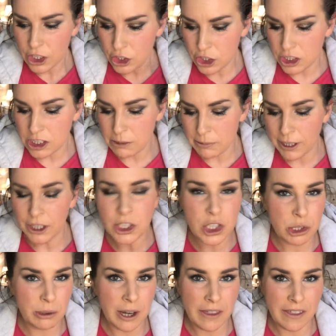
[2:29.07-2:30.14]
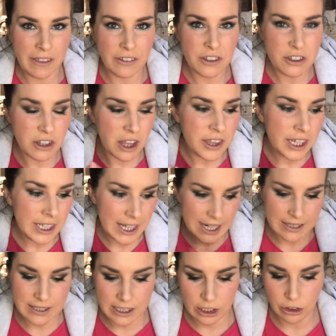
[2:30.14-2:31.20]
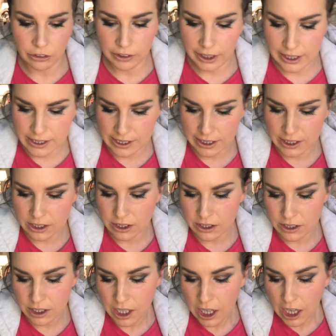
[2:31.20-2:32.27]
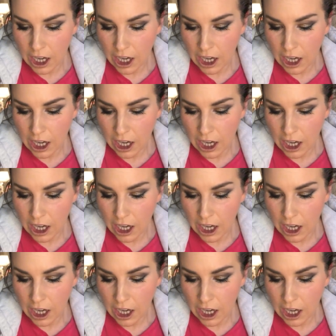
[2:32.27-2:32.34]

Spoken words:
just to make sure that there's nothing nasty on these things, because